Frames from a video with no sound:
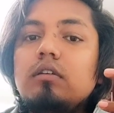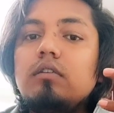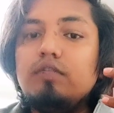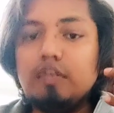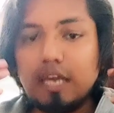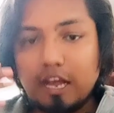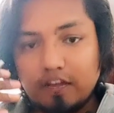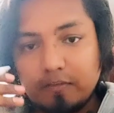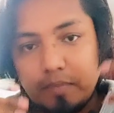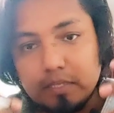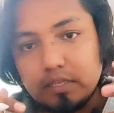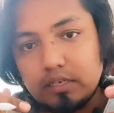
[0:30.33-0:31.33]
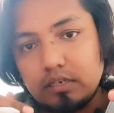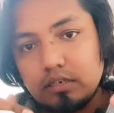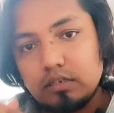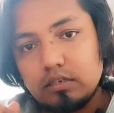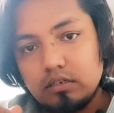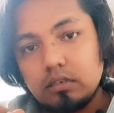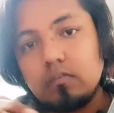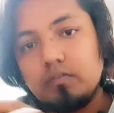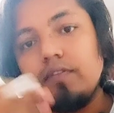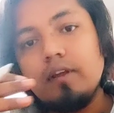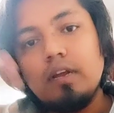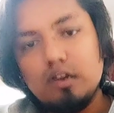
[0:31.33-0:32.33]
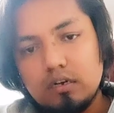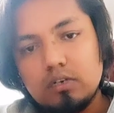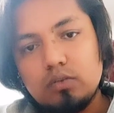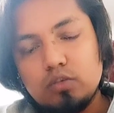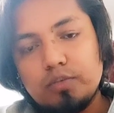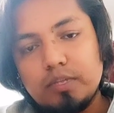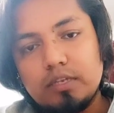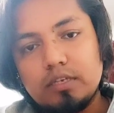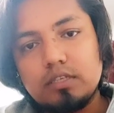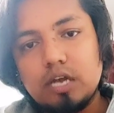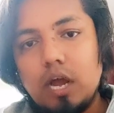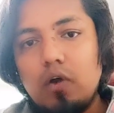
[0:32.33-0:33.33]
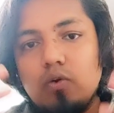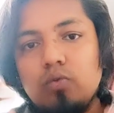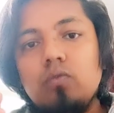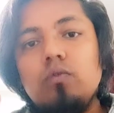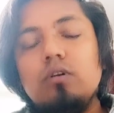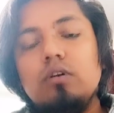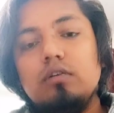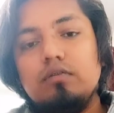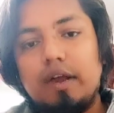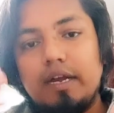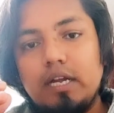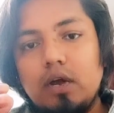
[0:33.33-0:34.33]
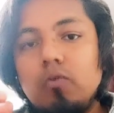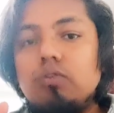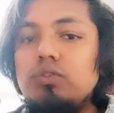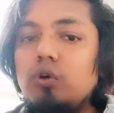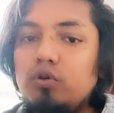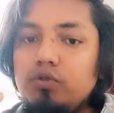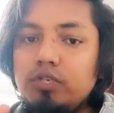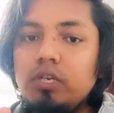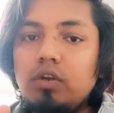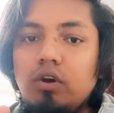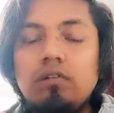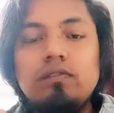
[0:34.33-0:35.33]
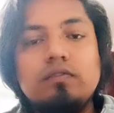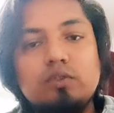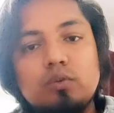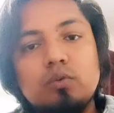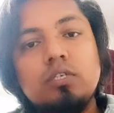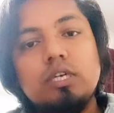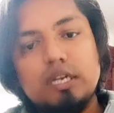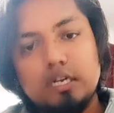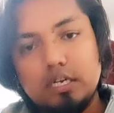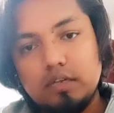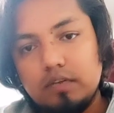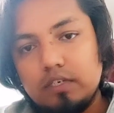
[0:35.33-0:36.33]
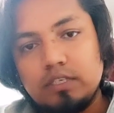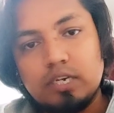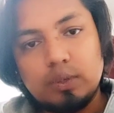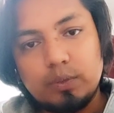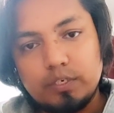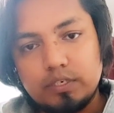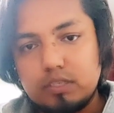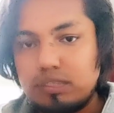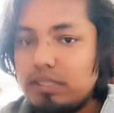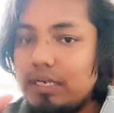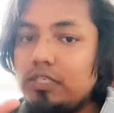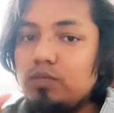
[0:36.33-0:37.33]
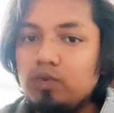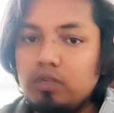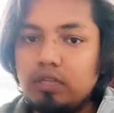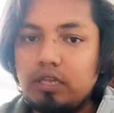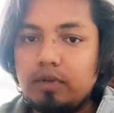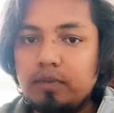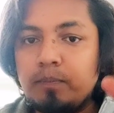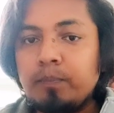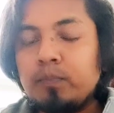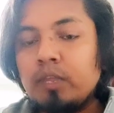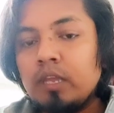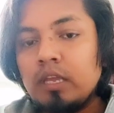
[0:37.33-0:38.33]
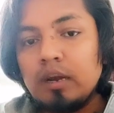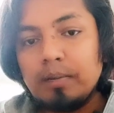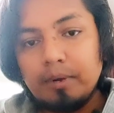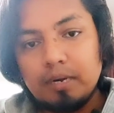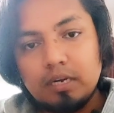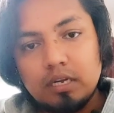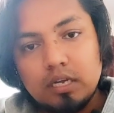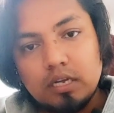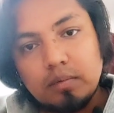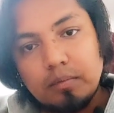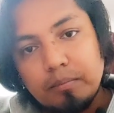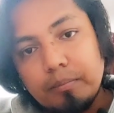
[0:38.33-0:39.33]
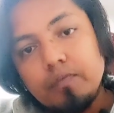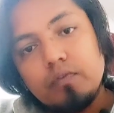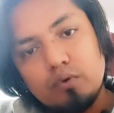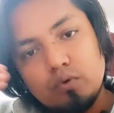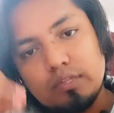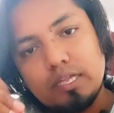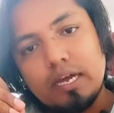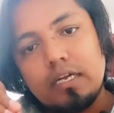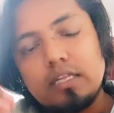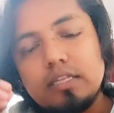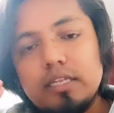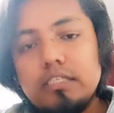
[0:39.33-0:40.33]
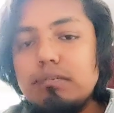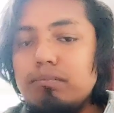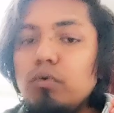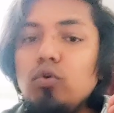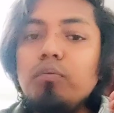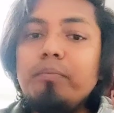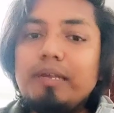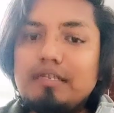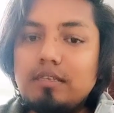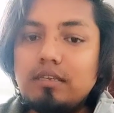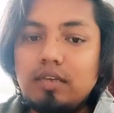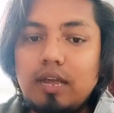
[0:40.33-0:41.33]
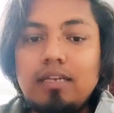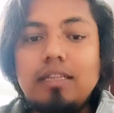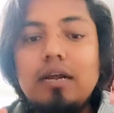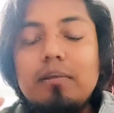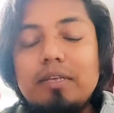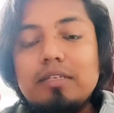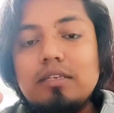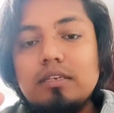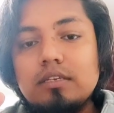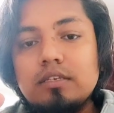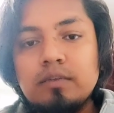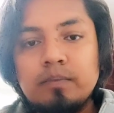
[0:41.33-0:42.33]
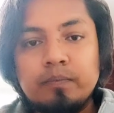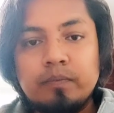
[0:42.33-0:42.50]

we have method, we will learn those methods, how to find out solution of those differential equations. That is one thing. But before that, there is a more basic, and that basic is,